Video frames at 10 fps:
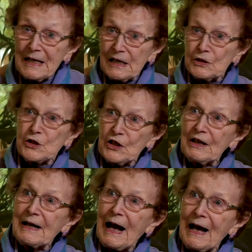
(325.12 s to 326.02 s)
And she
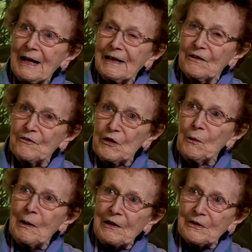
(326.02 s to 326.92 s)
and I and a
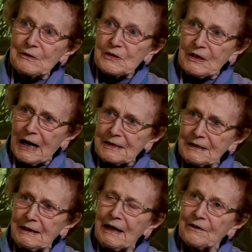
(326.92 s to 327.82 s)
few others got
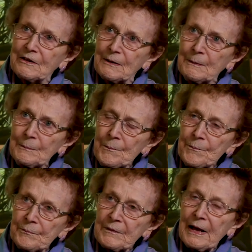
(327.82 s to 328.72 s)
together
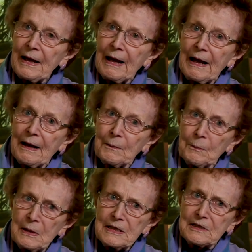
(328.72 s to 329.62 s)

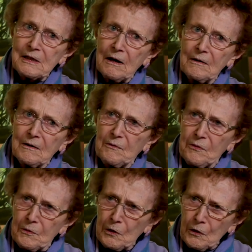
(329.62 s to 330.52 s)
and we started
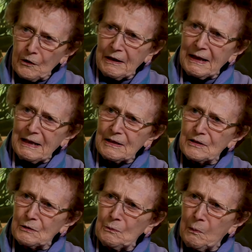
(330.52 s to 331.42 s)
looking
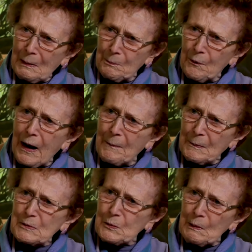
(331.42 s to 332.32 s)
into what
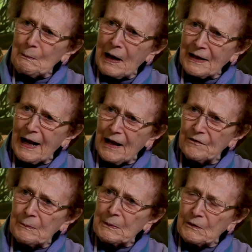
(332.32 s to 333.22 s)
problems we might have
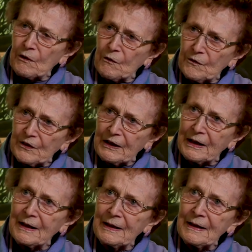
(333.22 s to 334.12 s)
in
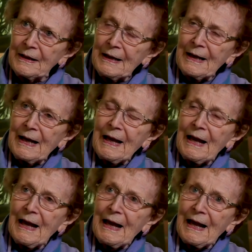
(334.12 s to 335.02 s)
Monrovia
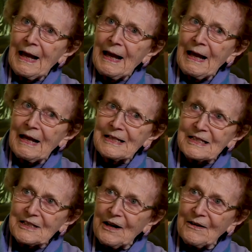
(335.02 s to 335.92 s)
and
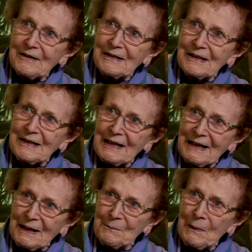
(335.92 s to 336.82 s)
started to
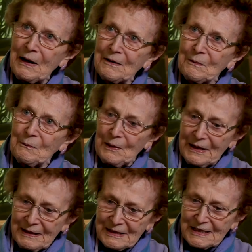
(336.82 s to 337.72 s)
think about a
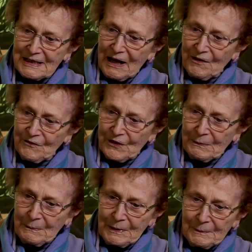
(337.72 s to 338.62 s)
way to solve
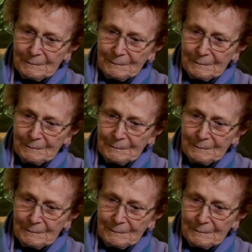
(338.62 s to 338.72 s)
them.